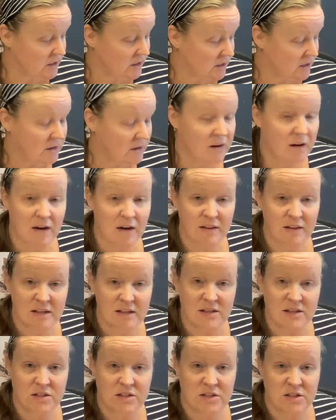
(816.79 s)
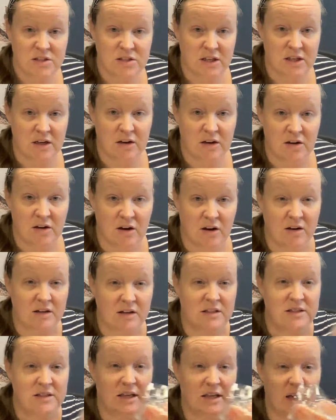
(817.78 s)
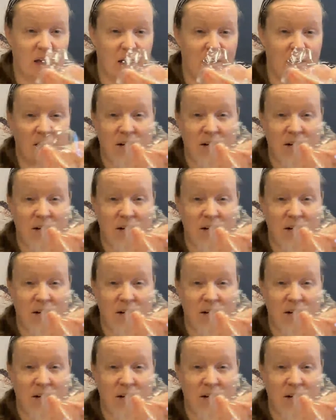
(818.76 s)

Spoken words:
Like this chicken carcass here.